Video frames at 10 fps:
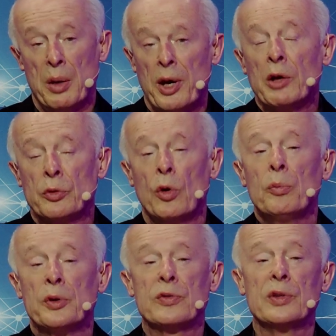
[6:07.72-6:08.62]

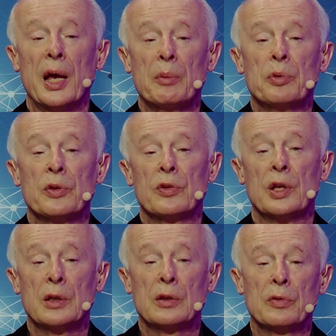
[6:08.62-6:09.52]
almost
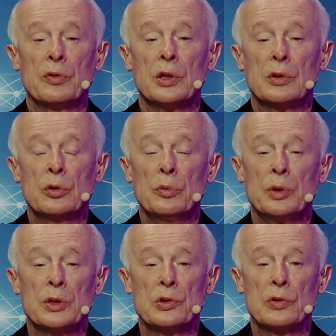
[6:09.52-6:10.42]
9% of CO2
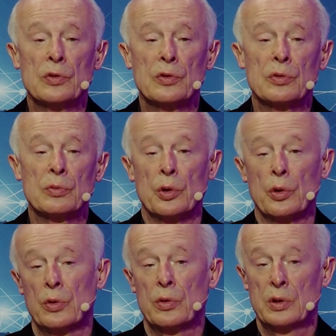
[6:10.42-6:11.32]
emissions
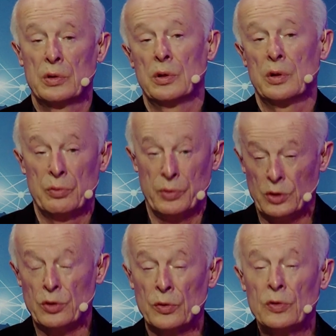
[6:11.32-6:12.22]
were
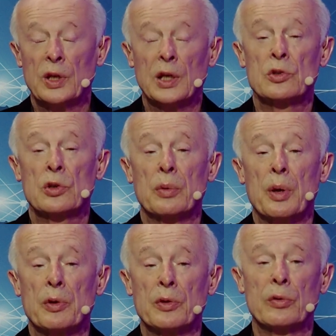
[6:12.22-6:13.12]
reduced, actually.
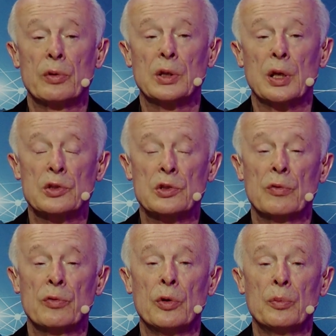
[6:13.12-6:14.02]
There was a
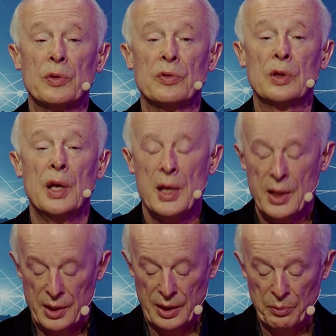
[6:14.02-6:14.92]
reduction of almost
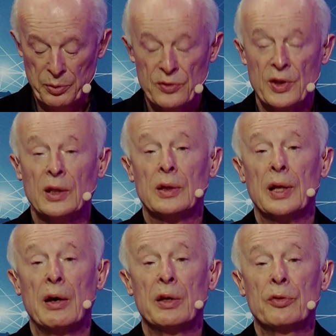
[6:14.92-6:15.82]
9%.
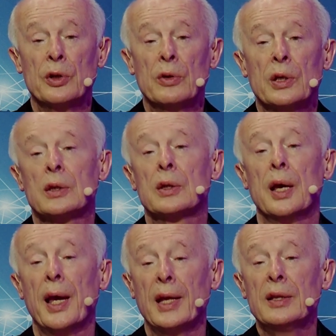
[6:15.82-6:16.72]
Now, if you look at
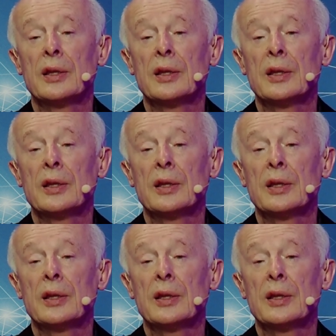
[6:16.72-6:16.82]
the